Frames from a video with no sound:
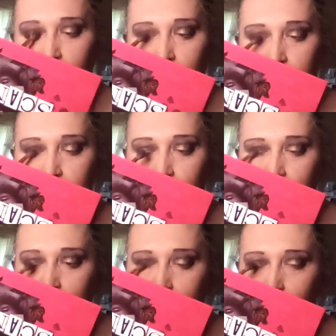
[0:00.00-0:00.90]
And
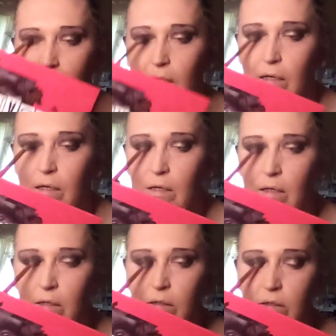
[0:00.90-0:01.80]
then
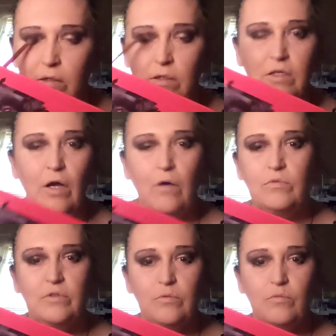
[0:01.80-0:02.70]

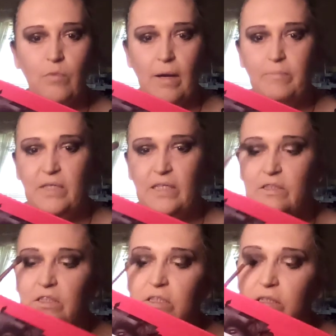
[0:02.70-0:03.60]
don't rub
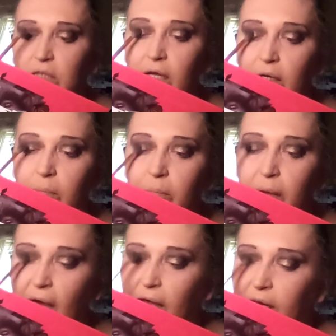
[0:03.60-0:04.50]
this, just kind of
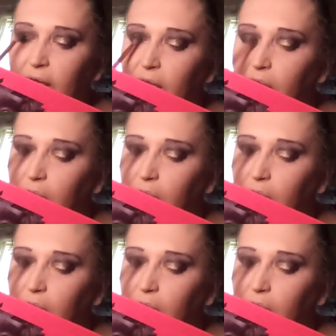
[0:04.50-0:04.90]
pat it.